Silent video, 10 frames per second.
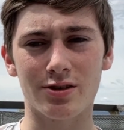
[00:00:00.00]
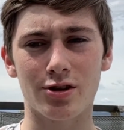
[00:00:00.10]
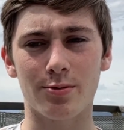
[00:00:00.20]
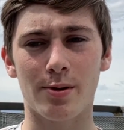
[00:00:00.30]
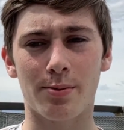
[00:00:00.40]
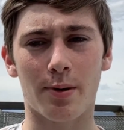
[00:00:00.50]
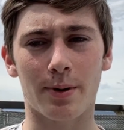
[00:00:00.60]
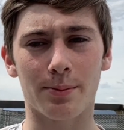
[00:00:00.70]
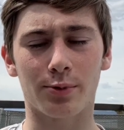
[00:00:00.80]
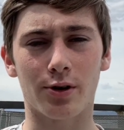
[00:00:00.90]
Adobe
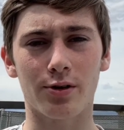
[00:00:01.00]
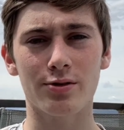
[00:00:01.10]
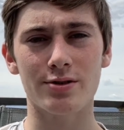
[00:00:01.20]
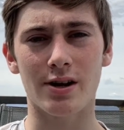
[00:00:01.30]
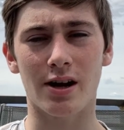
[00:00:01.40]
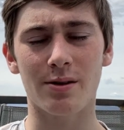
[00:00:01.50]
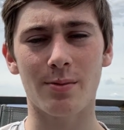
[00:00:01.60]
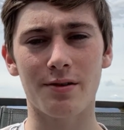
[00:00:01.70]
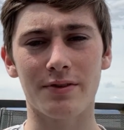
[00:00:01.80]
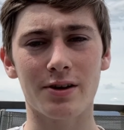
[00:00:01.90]
Premiere Pro to edit
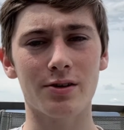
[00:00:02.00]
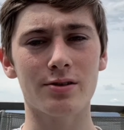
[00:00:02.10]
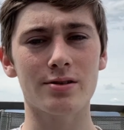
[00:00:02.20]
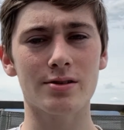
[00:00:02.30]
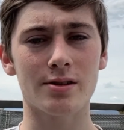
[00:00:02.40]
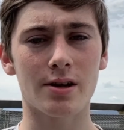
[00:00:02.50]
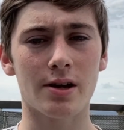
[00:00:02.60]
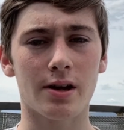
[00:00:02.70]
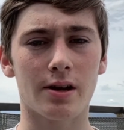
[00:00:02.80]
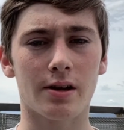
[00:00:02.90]
my videos.
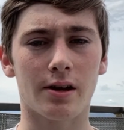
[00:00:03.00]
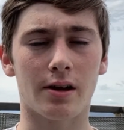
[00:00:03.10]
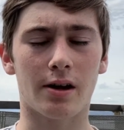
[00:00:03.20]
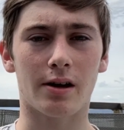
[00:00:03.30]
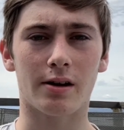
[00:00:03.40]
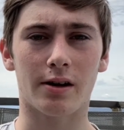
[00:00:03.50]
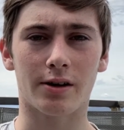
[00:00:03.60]
I